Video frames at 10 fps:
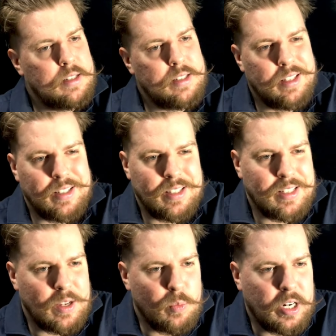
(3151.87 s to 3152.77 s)
see, this is
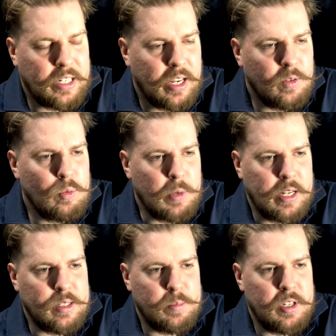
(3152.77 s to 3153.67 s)
what it kind of
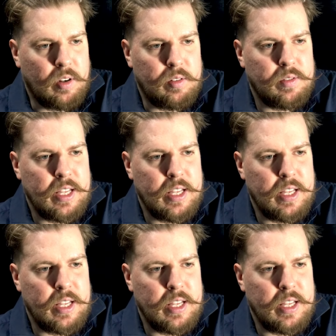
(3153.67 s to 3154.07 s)
reminds me of,